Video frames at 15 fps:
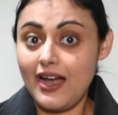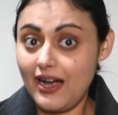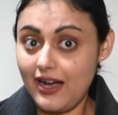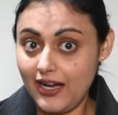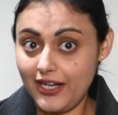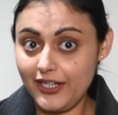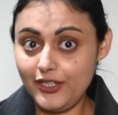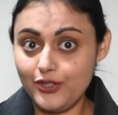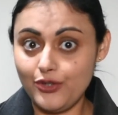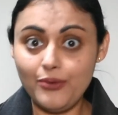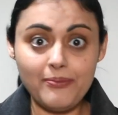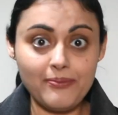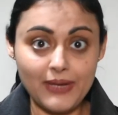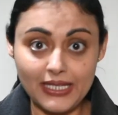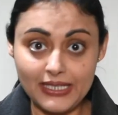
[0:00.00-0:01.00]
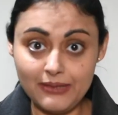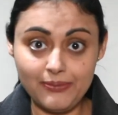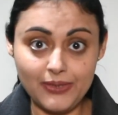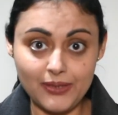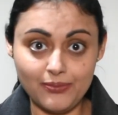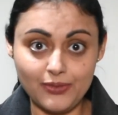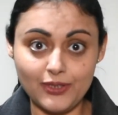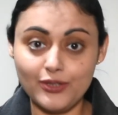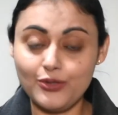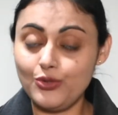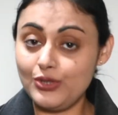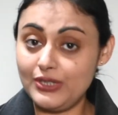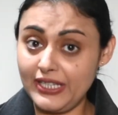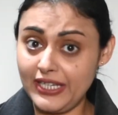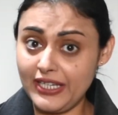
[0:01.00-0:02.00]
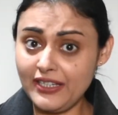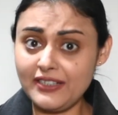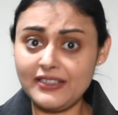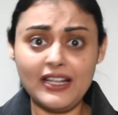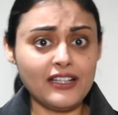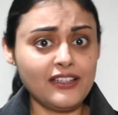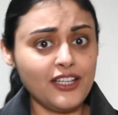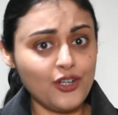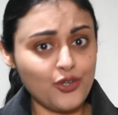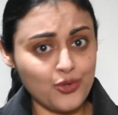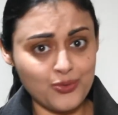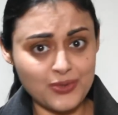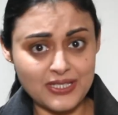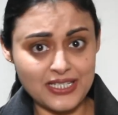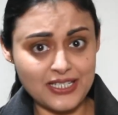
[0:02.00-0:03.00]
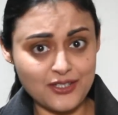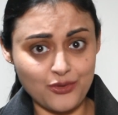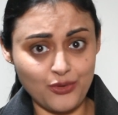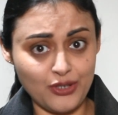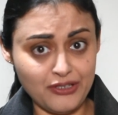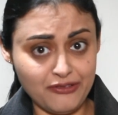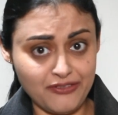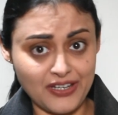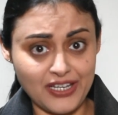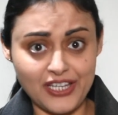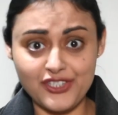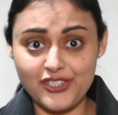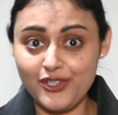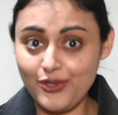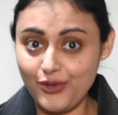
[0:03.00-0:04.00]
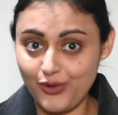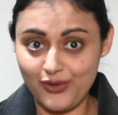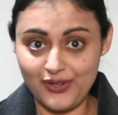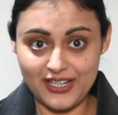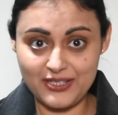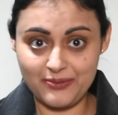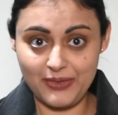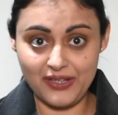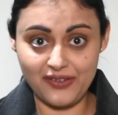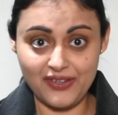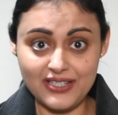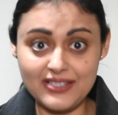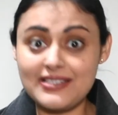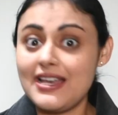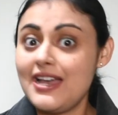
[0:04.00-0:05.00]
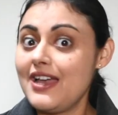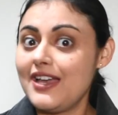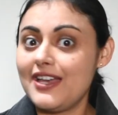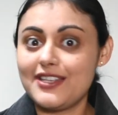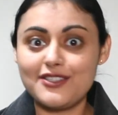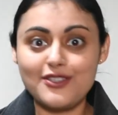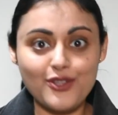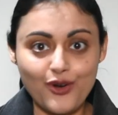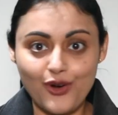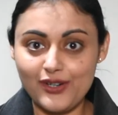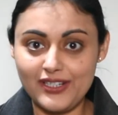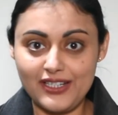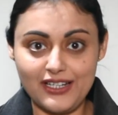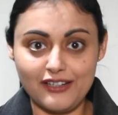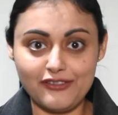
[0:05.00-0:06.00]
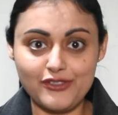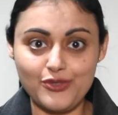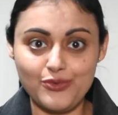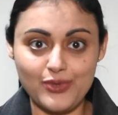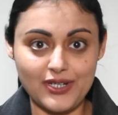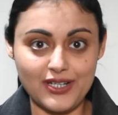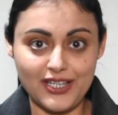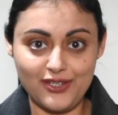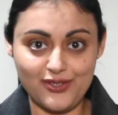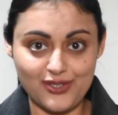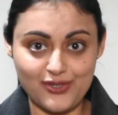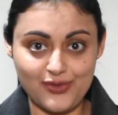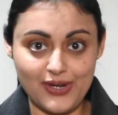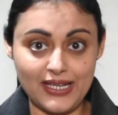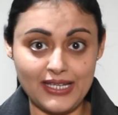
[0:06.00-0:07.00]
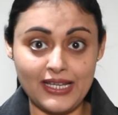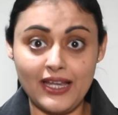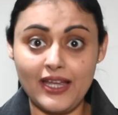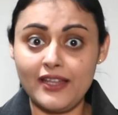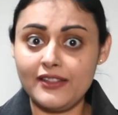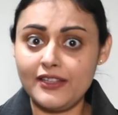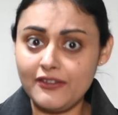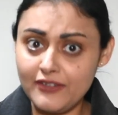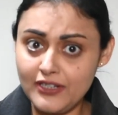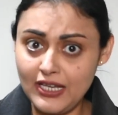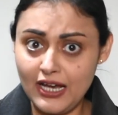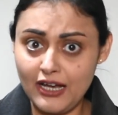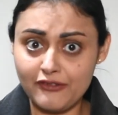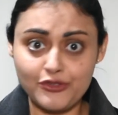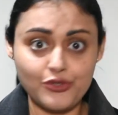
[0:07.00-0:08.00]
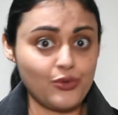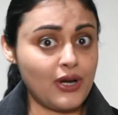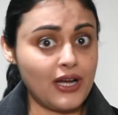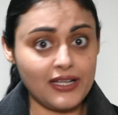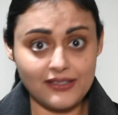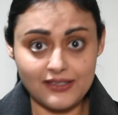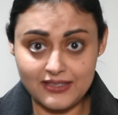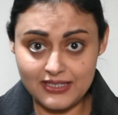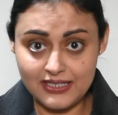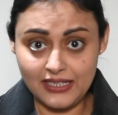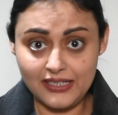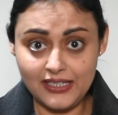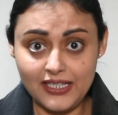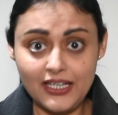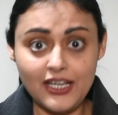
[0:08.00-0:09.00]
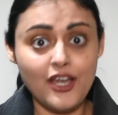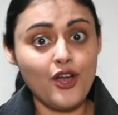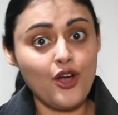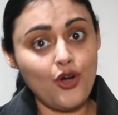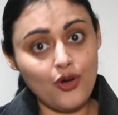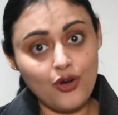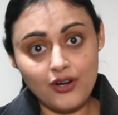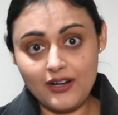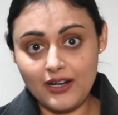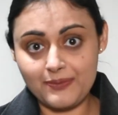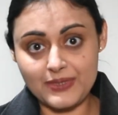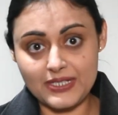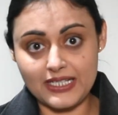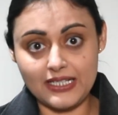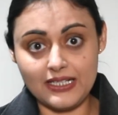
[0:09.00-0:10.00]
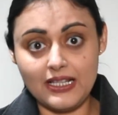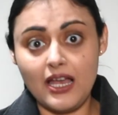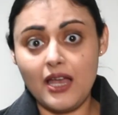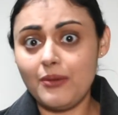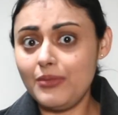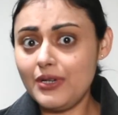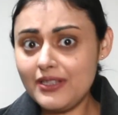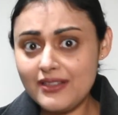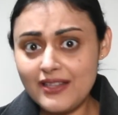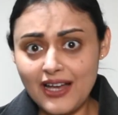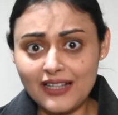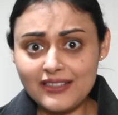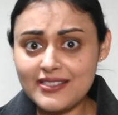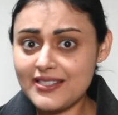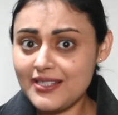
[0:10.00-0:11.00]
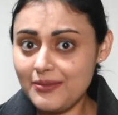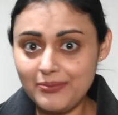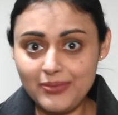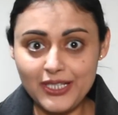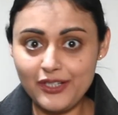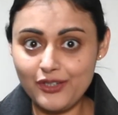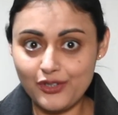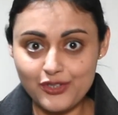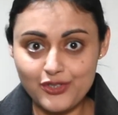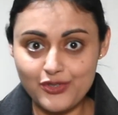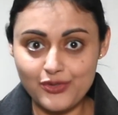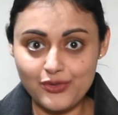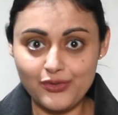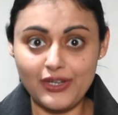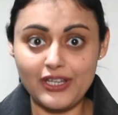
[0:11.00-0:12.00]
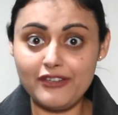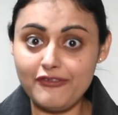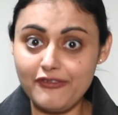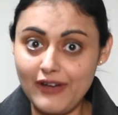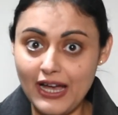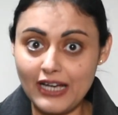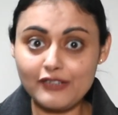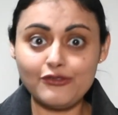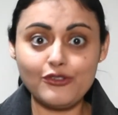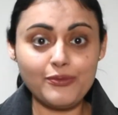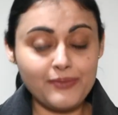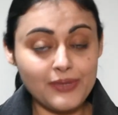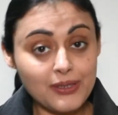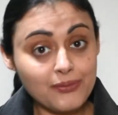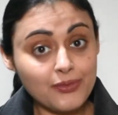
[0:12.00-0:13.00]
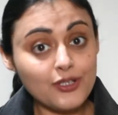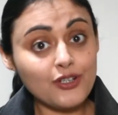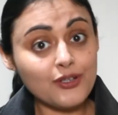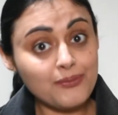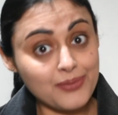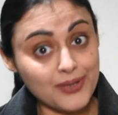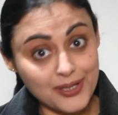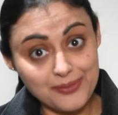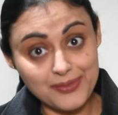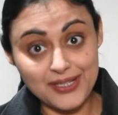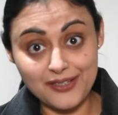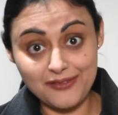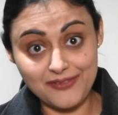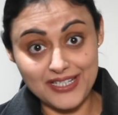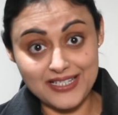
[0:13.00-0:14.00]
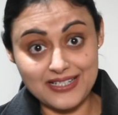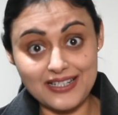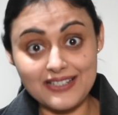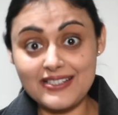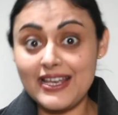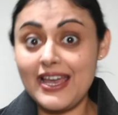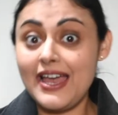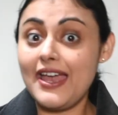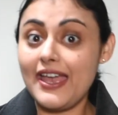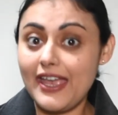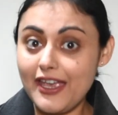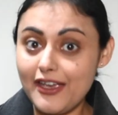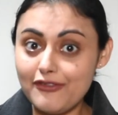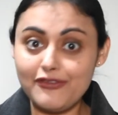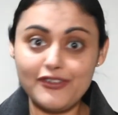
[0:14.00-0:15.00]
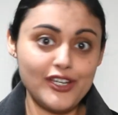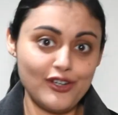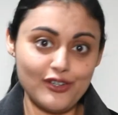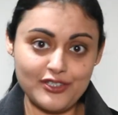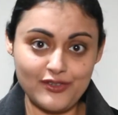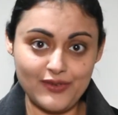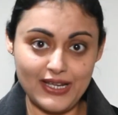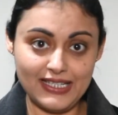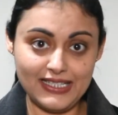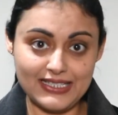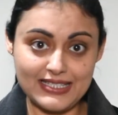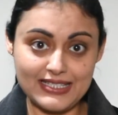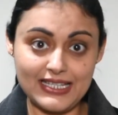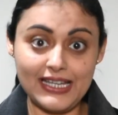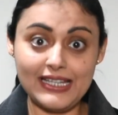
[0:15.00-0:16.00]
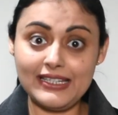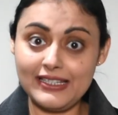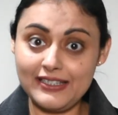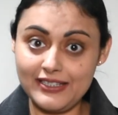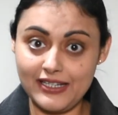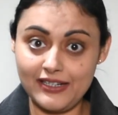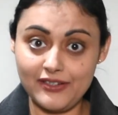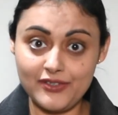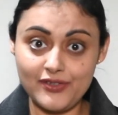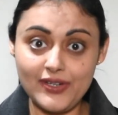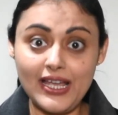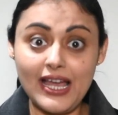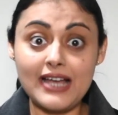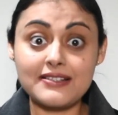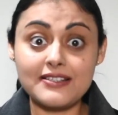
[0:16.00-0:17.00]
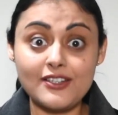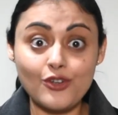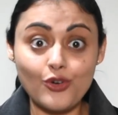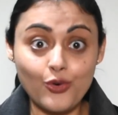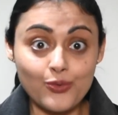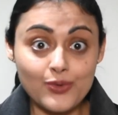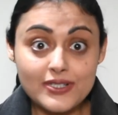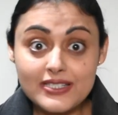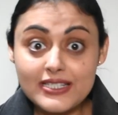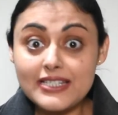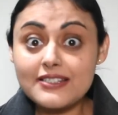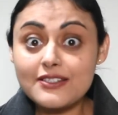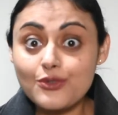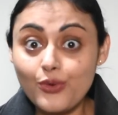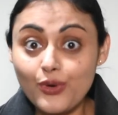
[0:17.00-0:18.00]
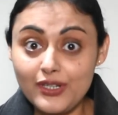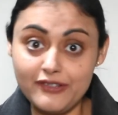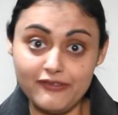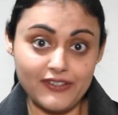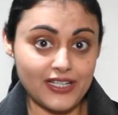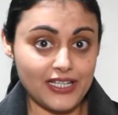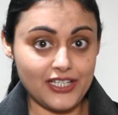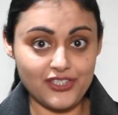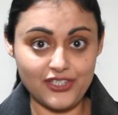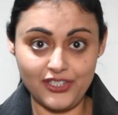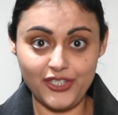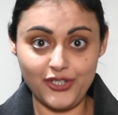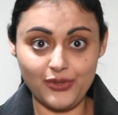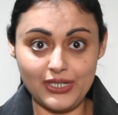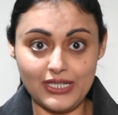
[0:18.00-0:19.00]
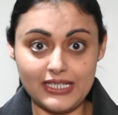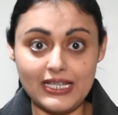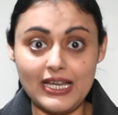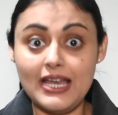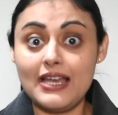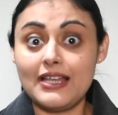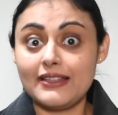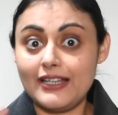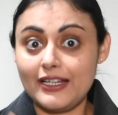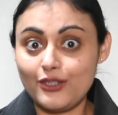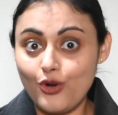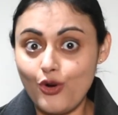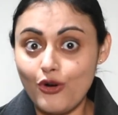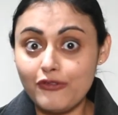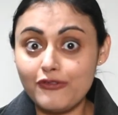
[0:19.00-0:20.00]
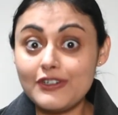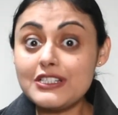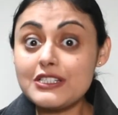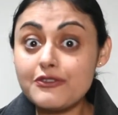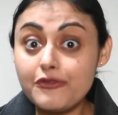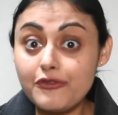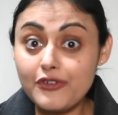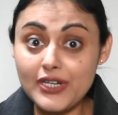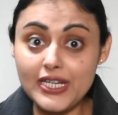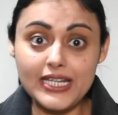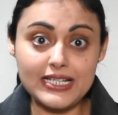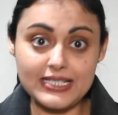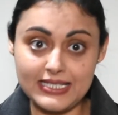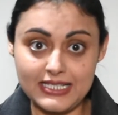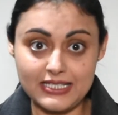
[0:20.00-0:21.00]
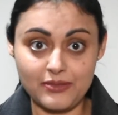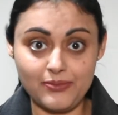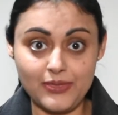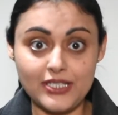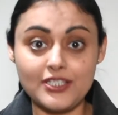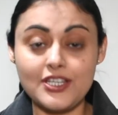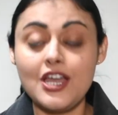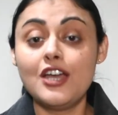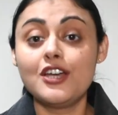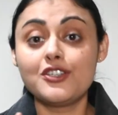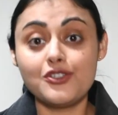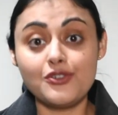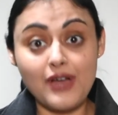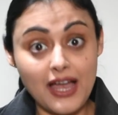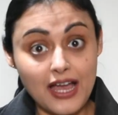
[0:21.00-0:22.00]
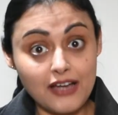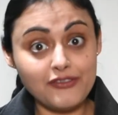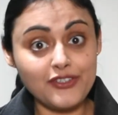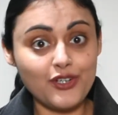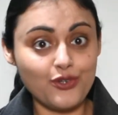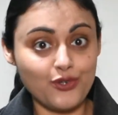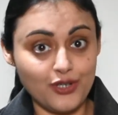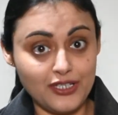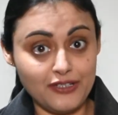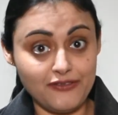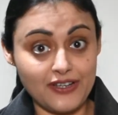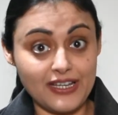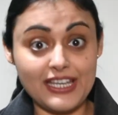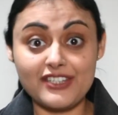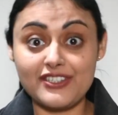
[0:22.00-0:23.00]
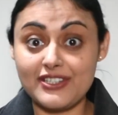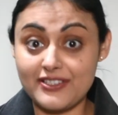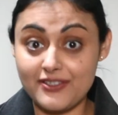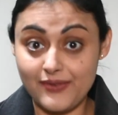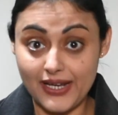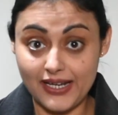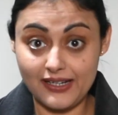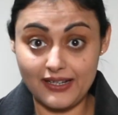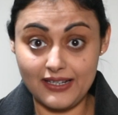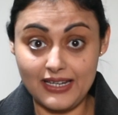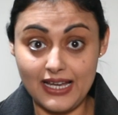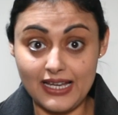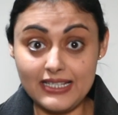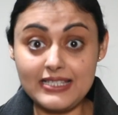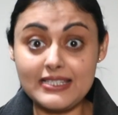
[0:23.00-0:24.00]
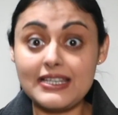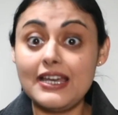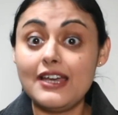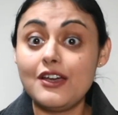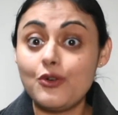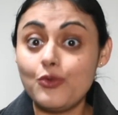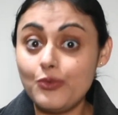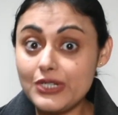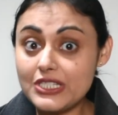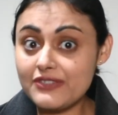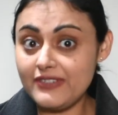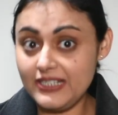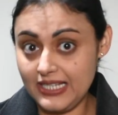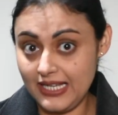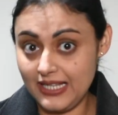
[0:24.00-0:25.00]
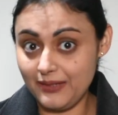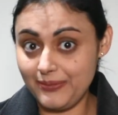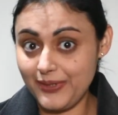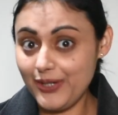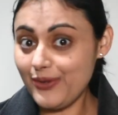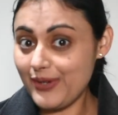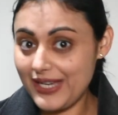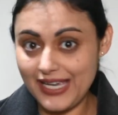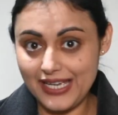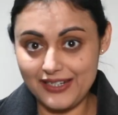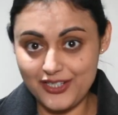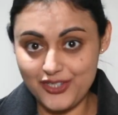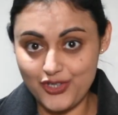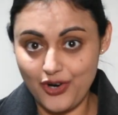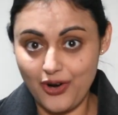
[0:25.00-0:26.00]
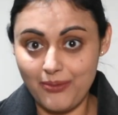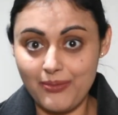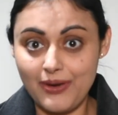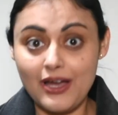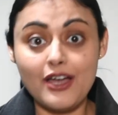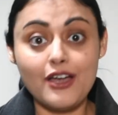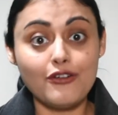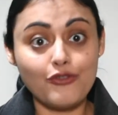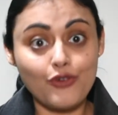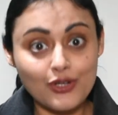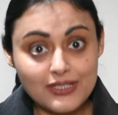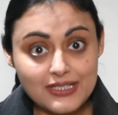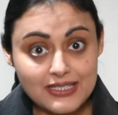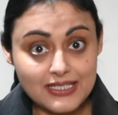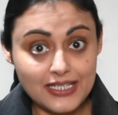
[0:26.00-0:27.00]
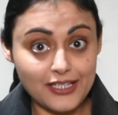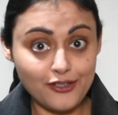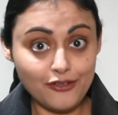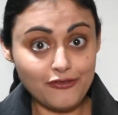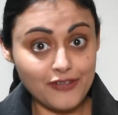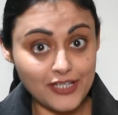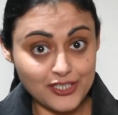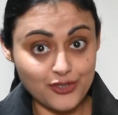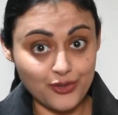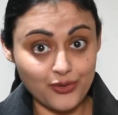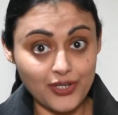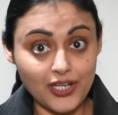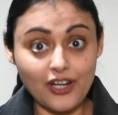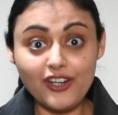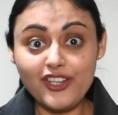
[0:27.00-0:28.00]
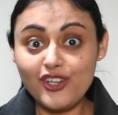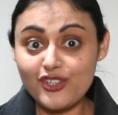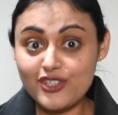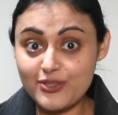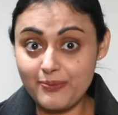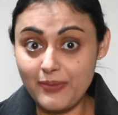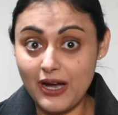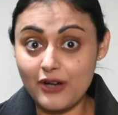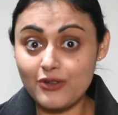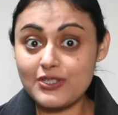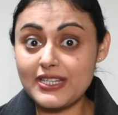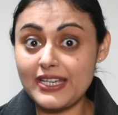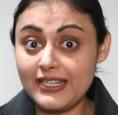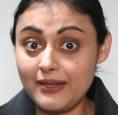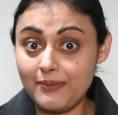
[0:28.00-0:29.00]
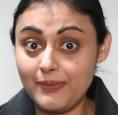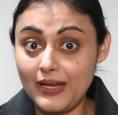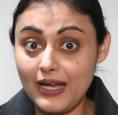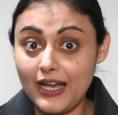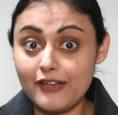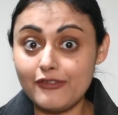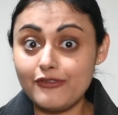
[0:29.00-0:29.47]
I know many people who think that their overseas qualification or experience is not enough to work in Australia and they will have to either study or upskill. But that's simply not true. In fact, for people on permanent visas, every Australian state and territory has an overseas qualification unit that offers free assessment to have your qualifications recognized, which will help you get a job. For the state of Victoria, your spouse can apply